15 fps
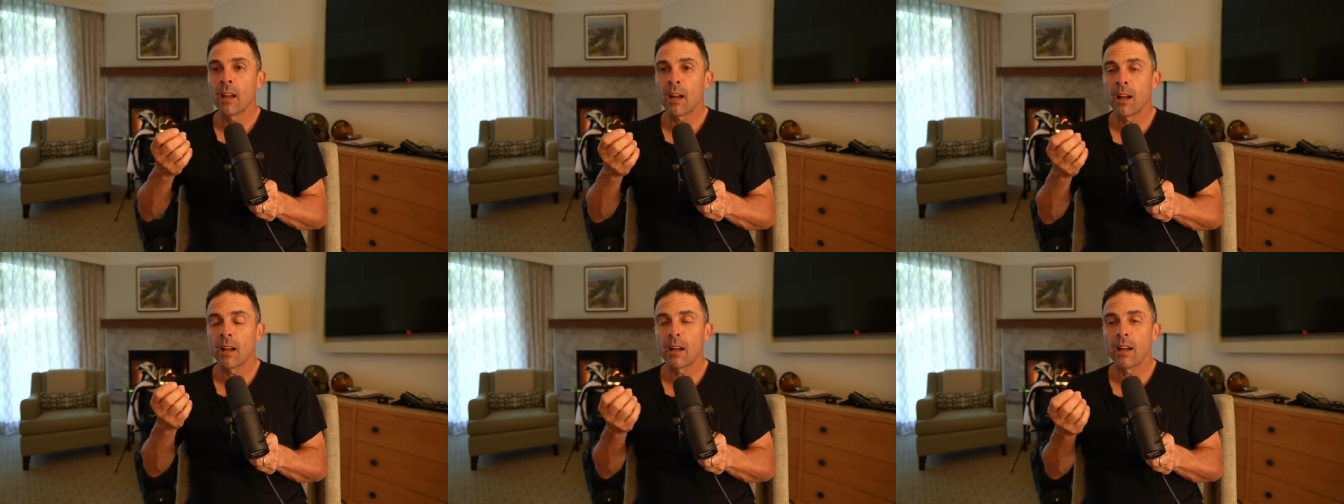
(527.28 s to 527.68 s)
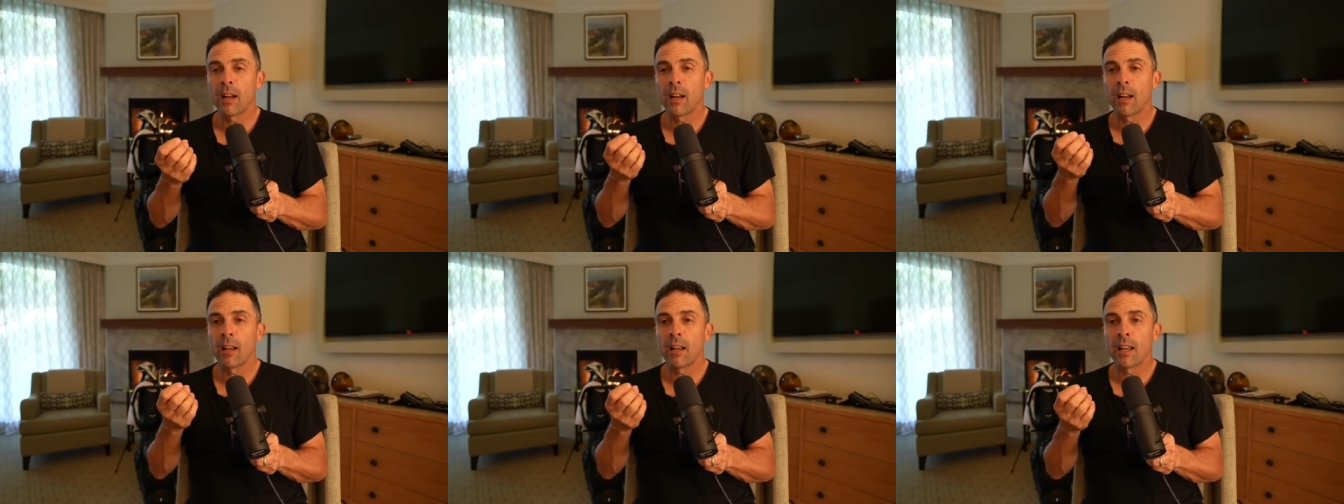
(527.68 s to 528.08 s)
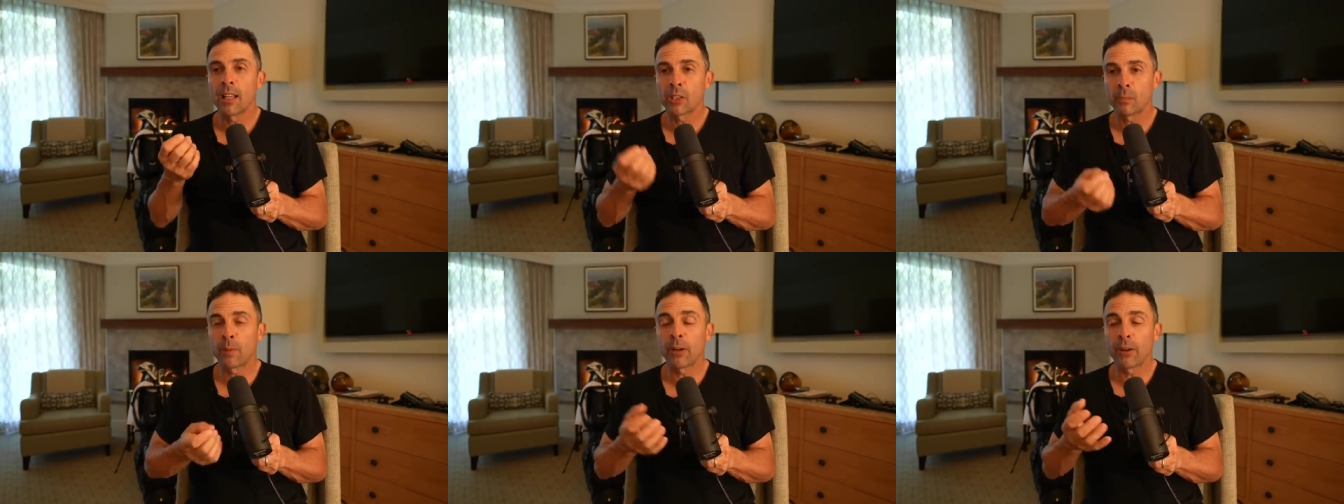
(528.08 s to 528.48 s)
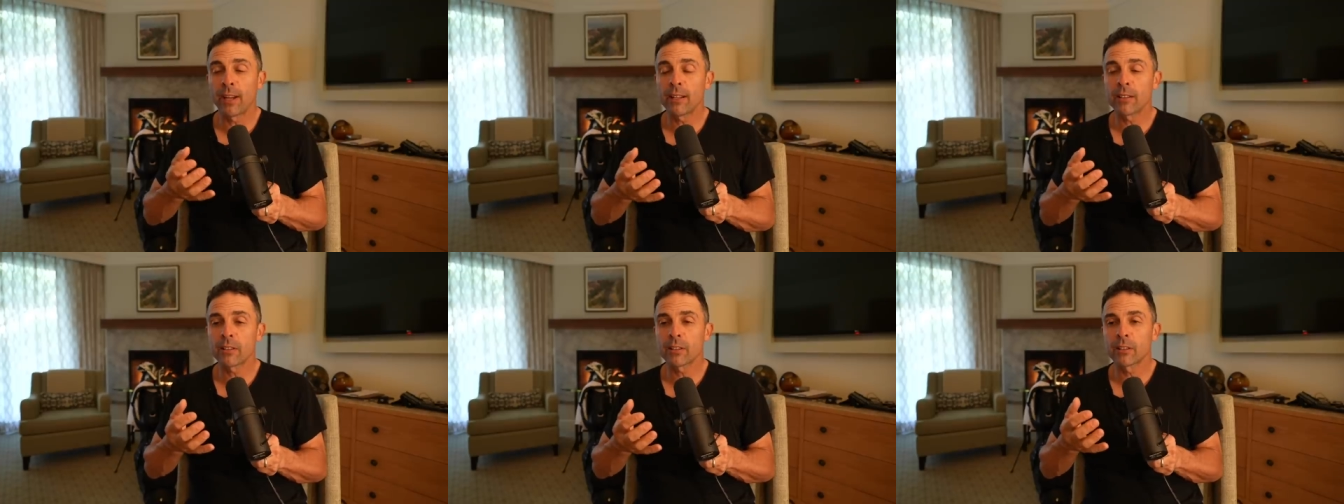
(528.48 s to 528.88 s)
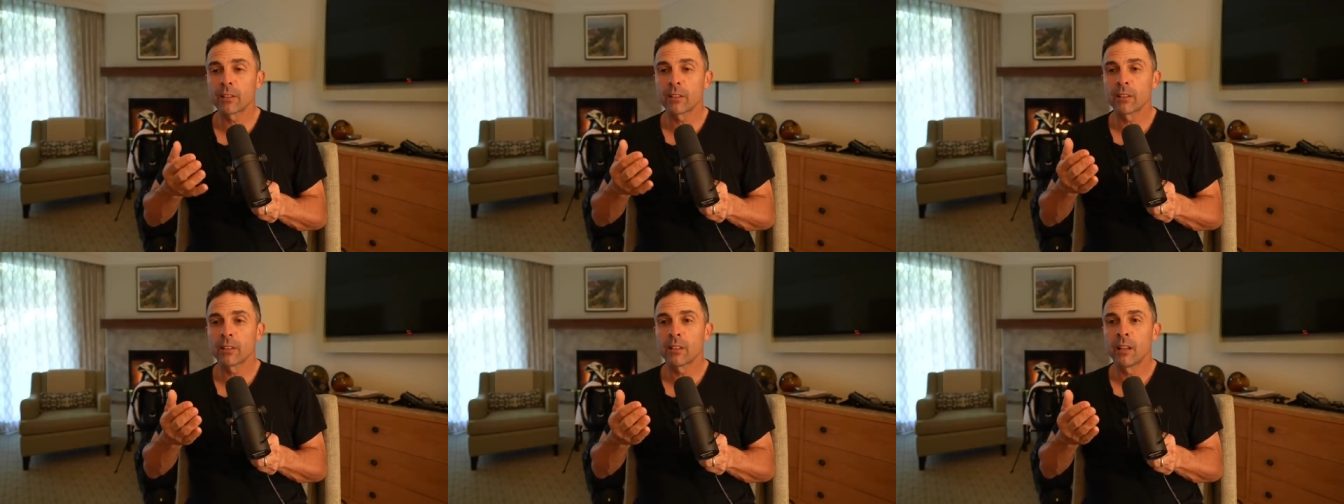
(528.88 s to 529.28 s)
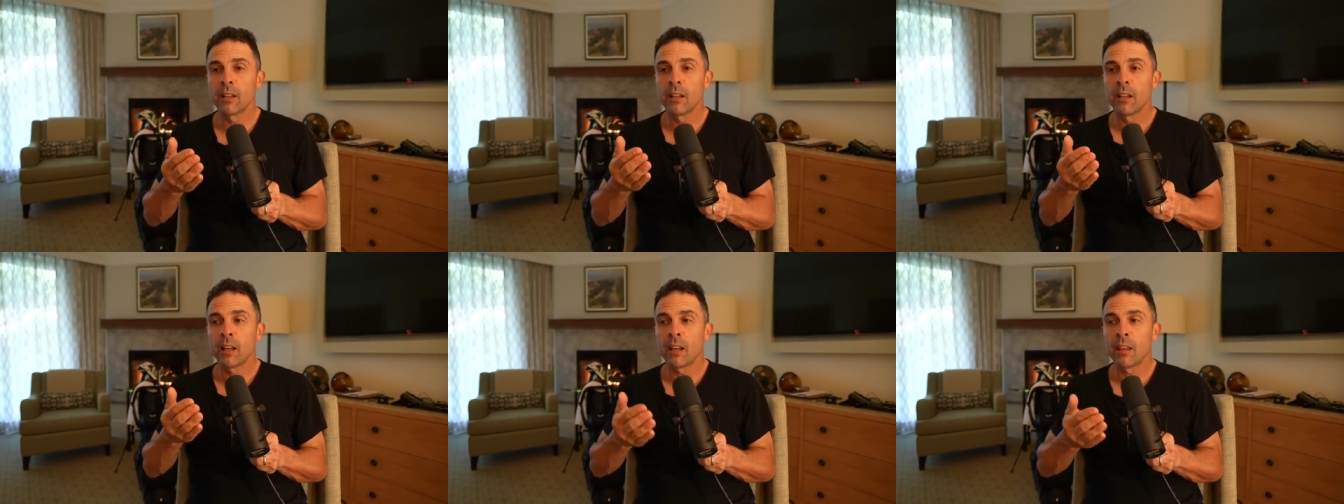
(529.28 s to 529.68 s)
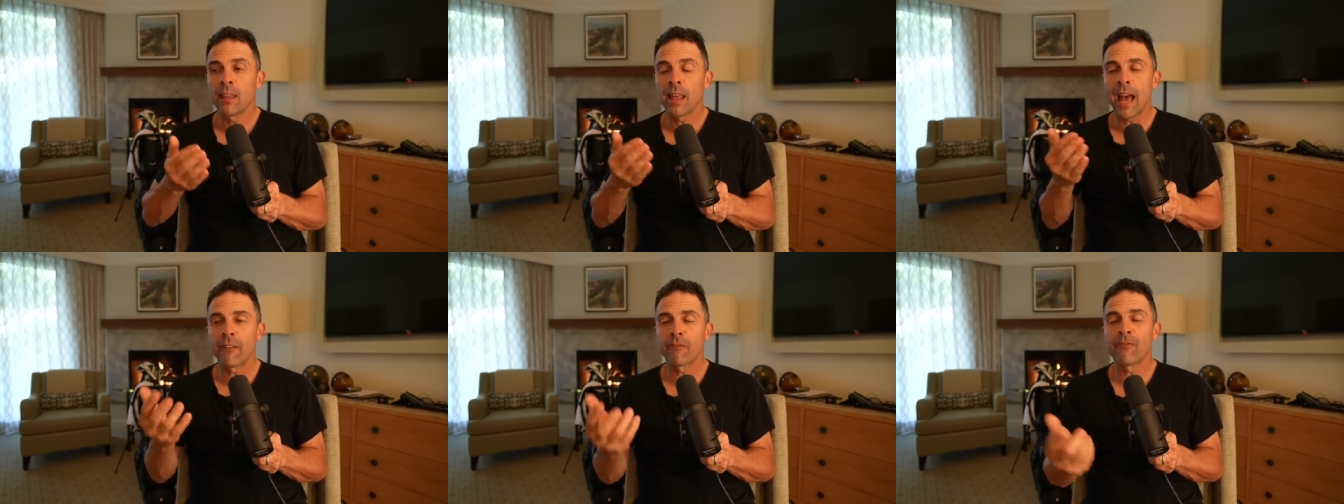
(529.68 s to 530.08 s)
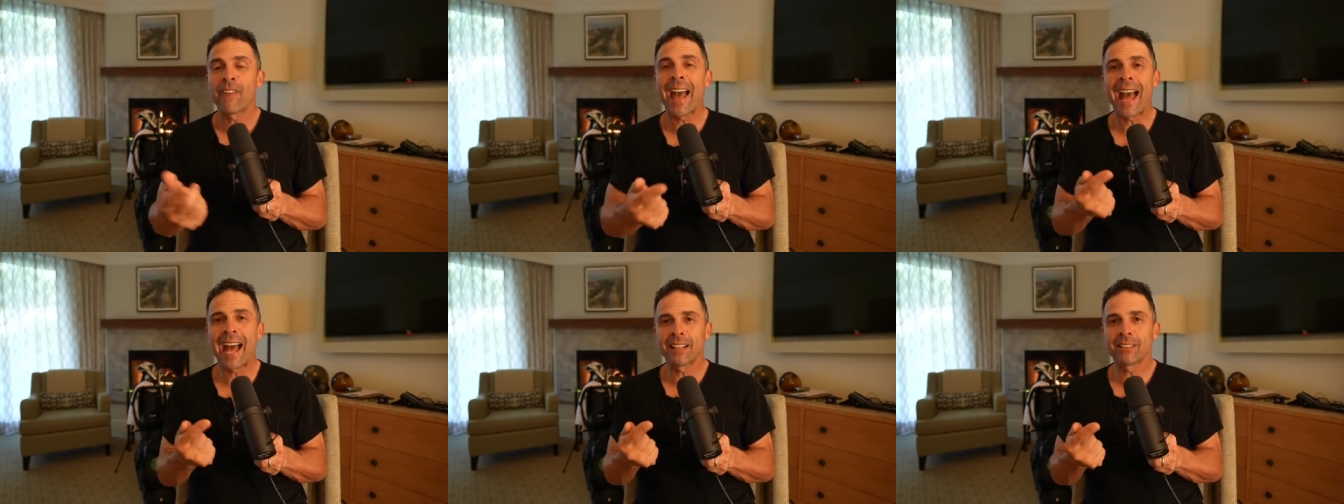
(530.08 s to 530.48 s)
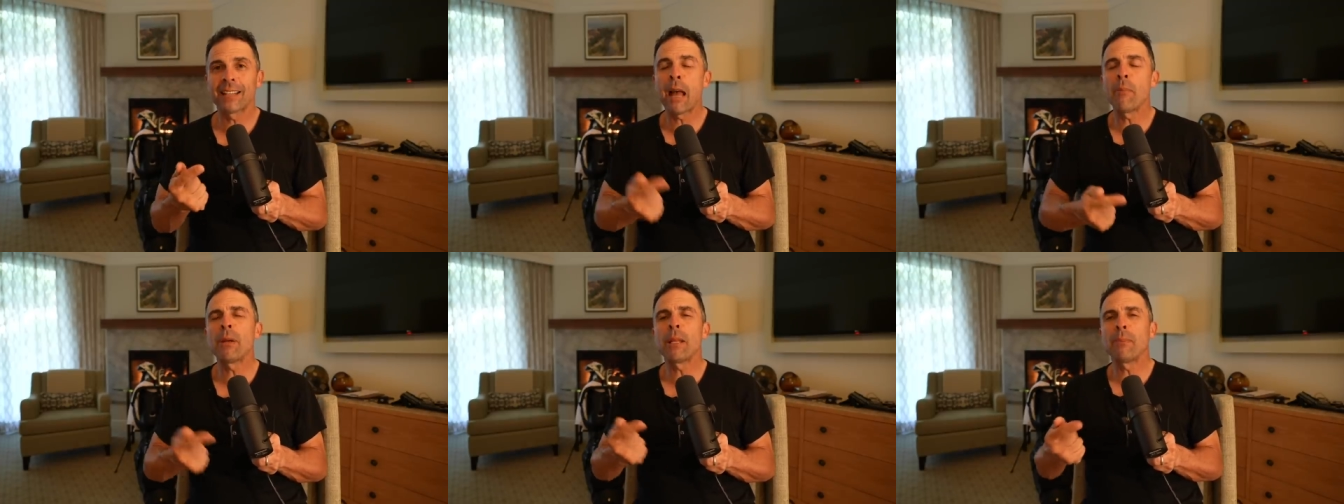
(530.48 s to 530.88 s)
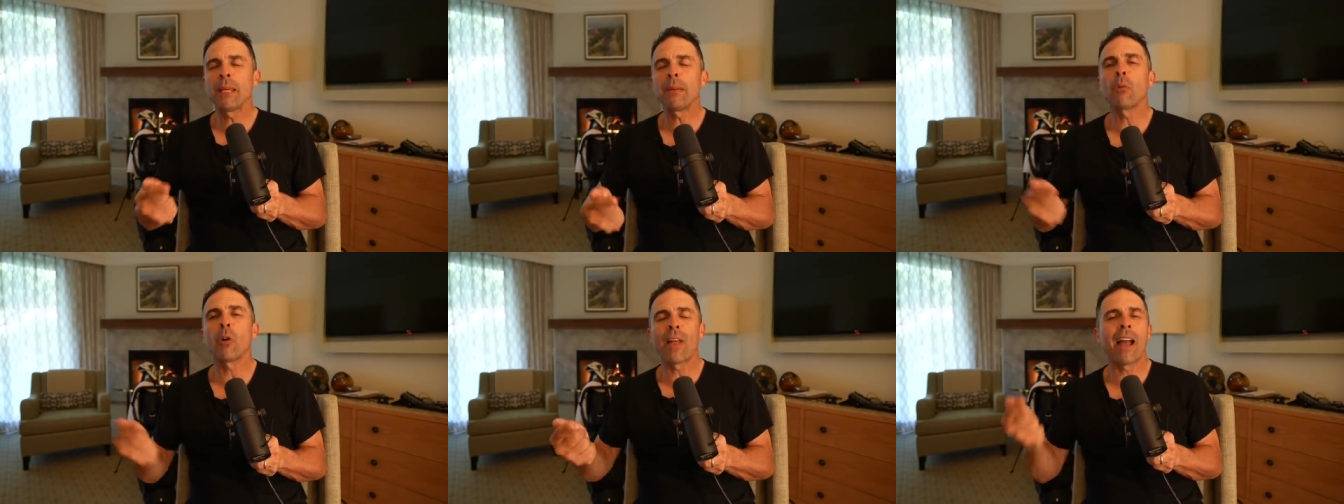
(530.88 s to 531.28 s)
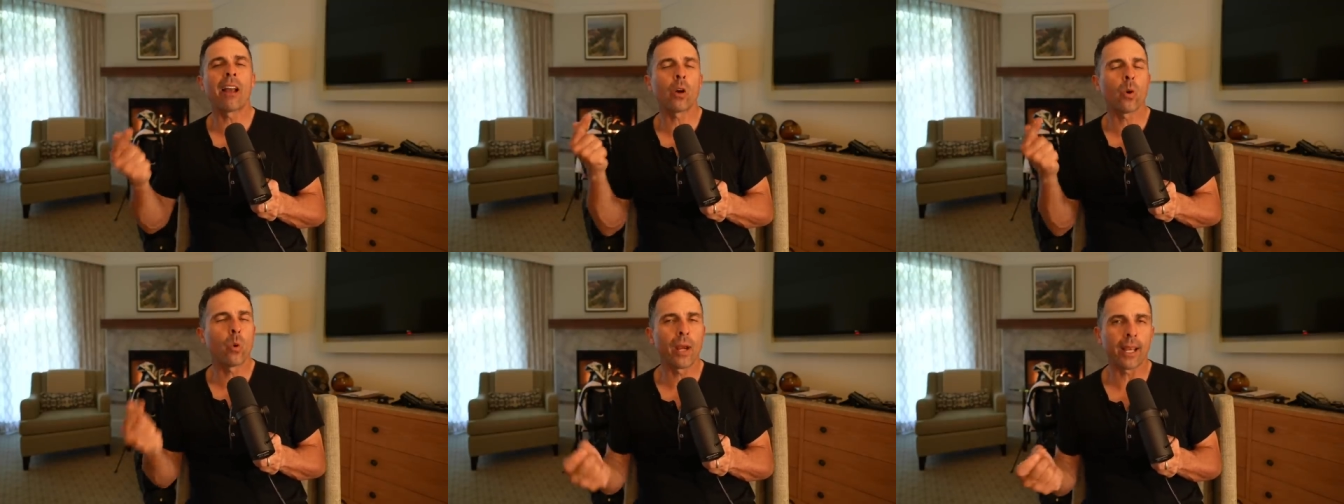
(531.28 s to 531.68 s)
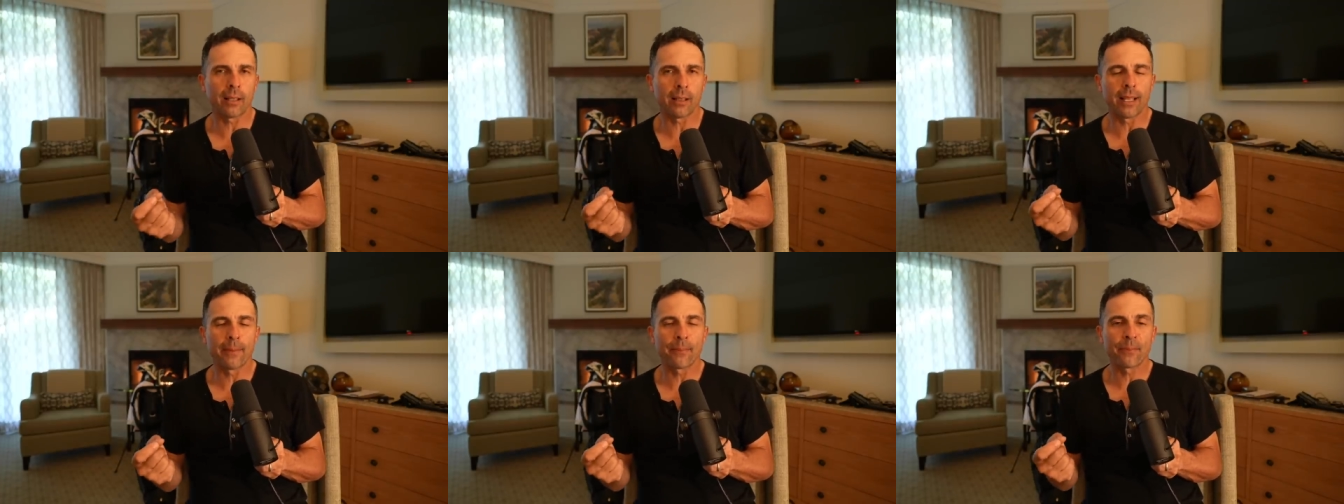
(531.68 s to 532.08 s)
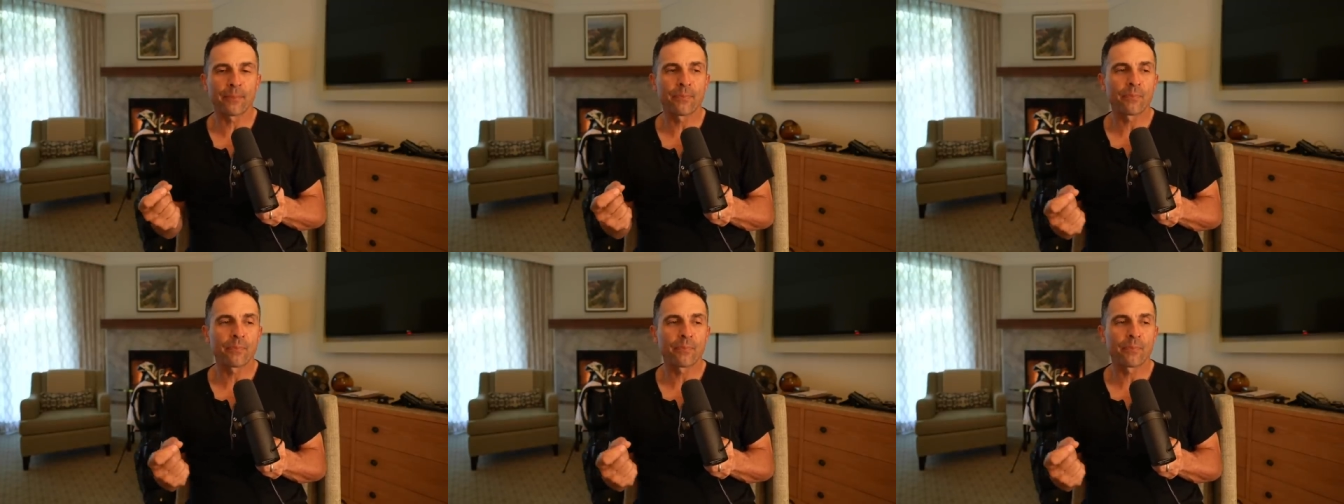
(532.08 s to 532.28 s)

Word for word: uh, experience that fast, that many people that quickly.